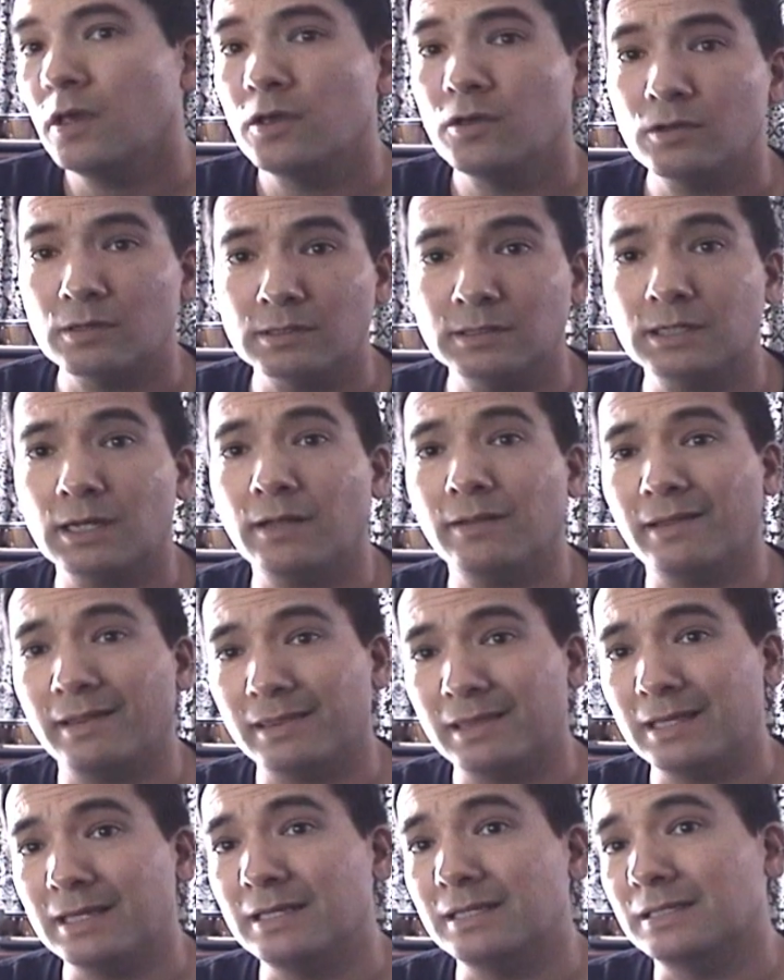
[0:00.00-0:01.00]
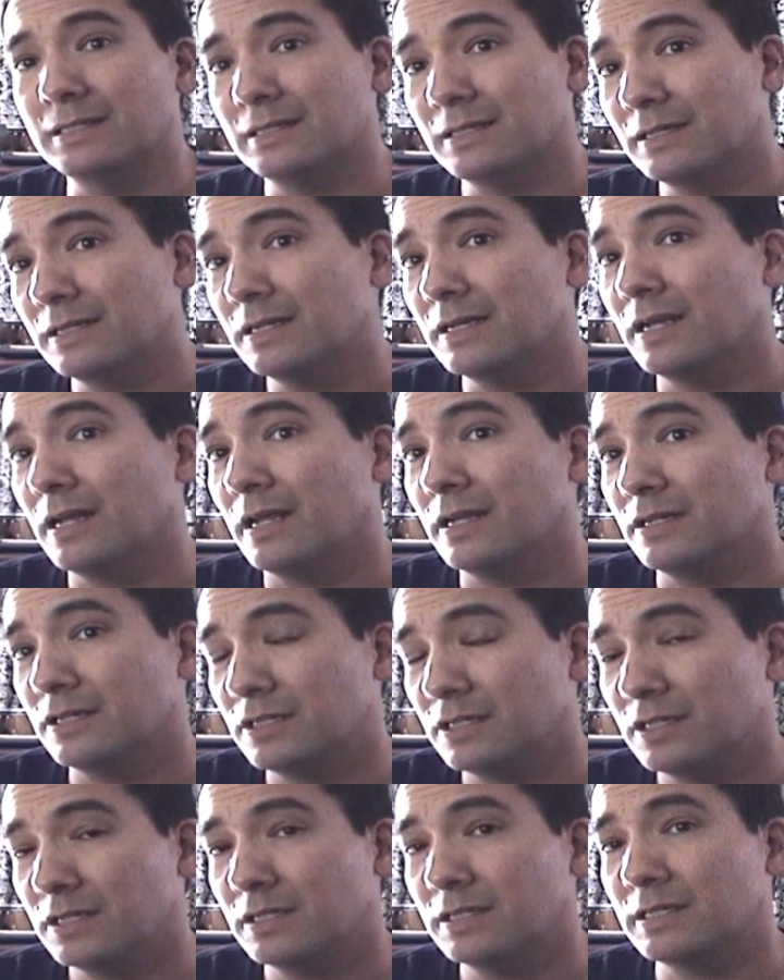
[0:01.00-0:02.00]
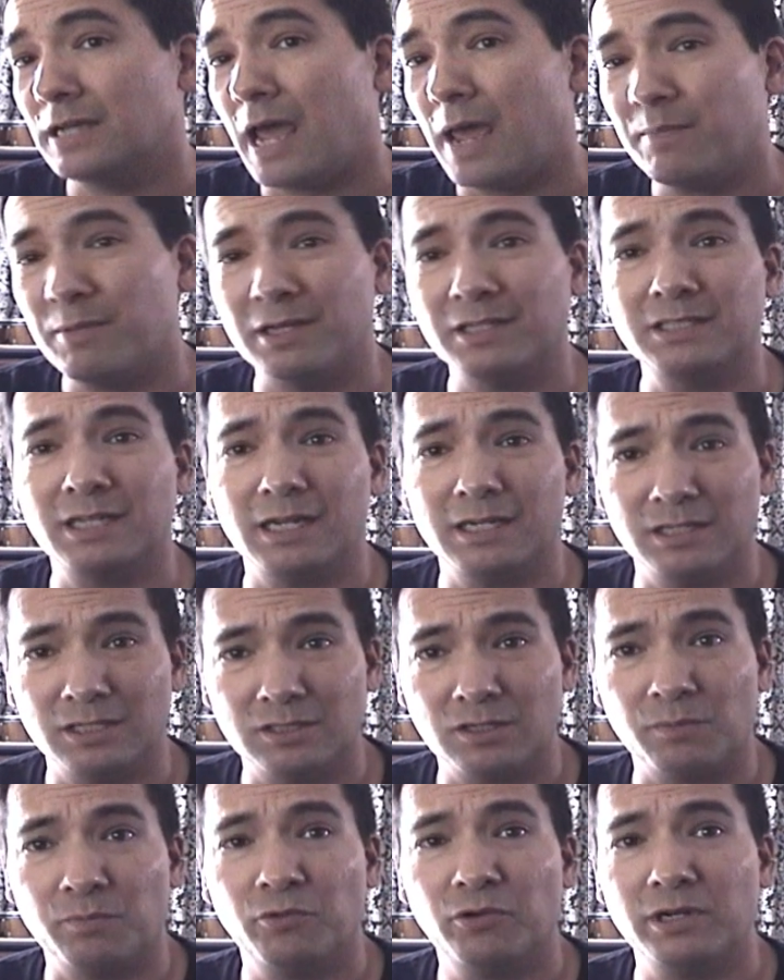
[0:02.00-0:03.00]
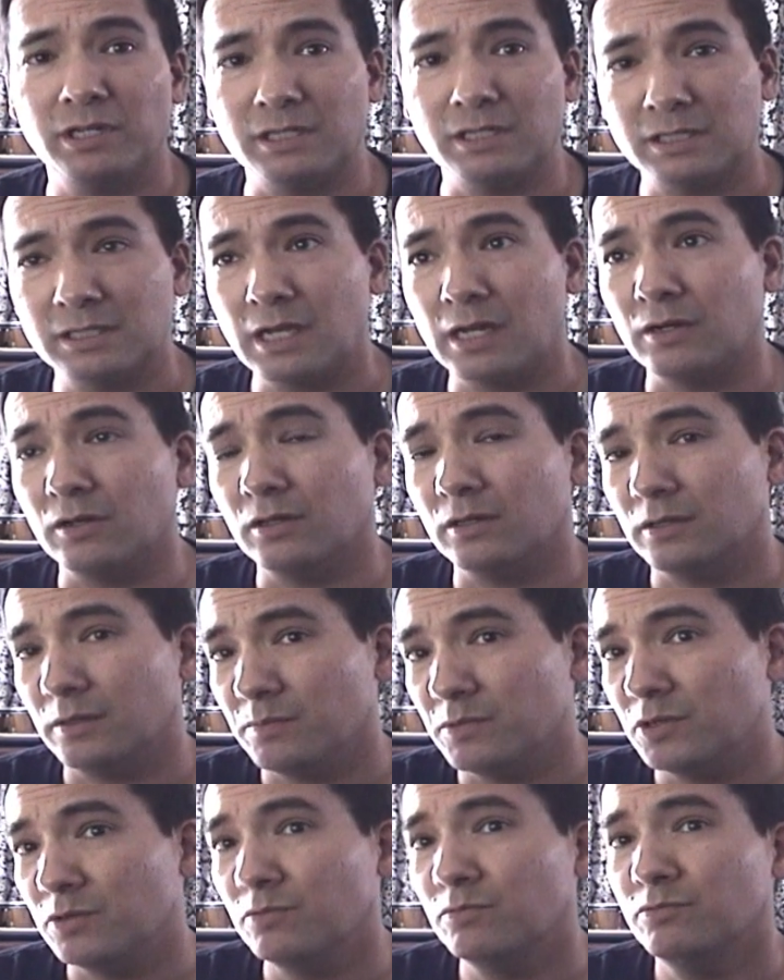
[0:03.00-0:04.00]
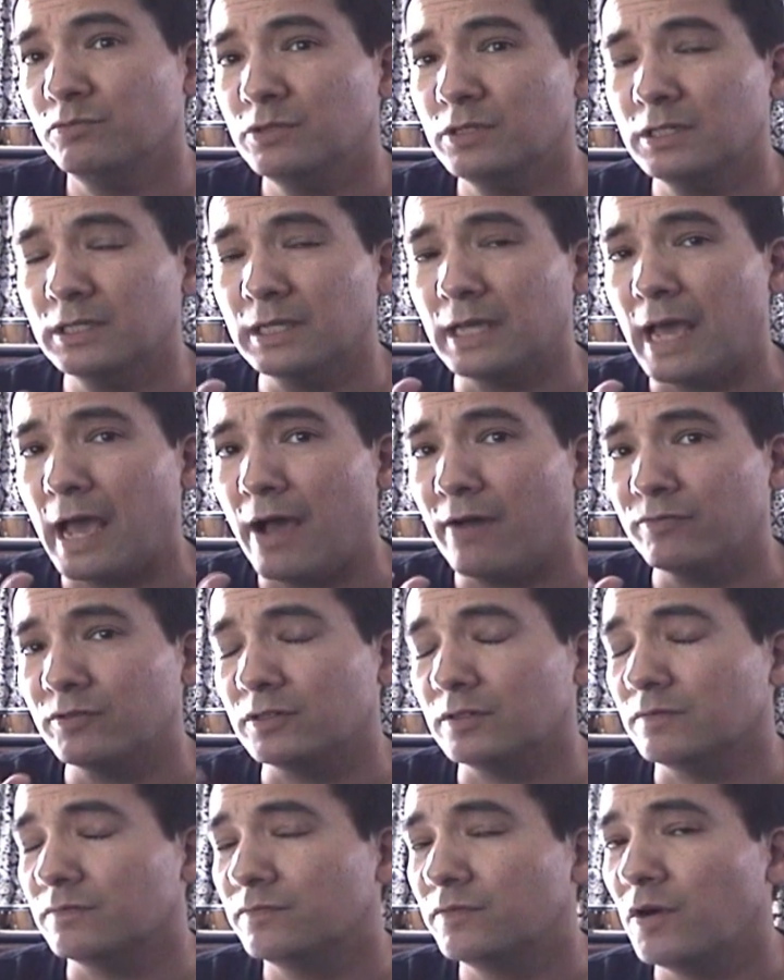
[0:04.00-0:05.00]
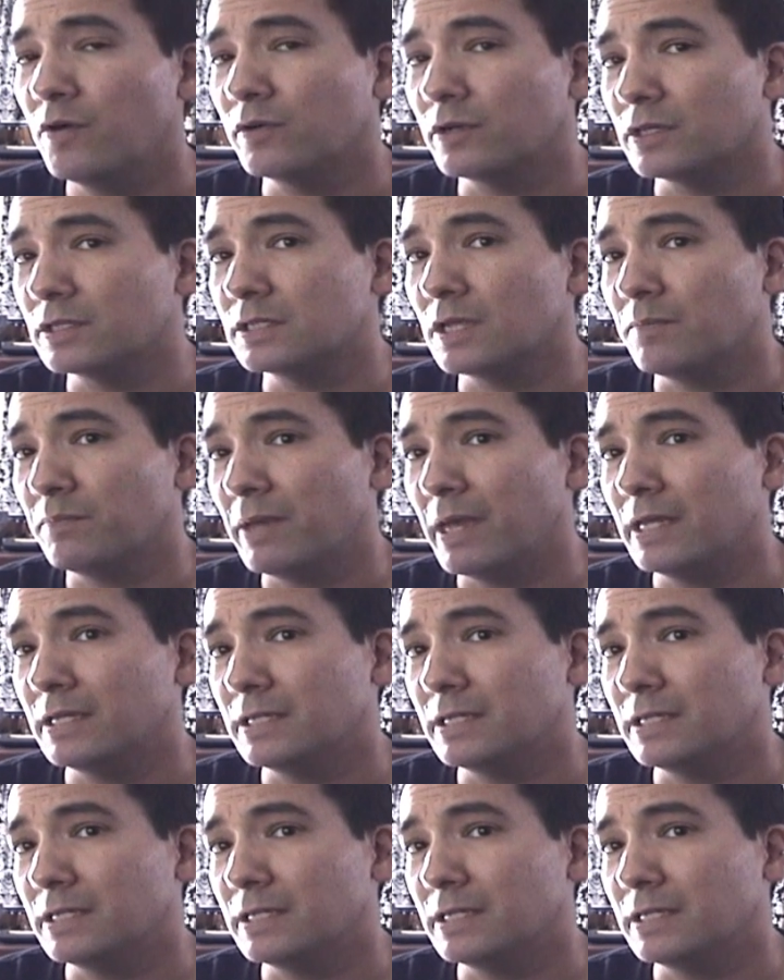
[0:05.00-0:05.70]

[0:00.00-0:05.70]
You can tell that these timing changes are pretty subtle. I mean, you really have to focus and pay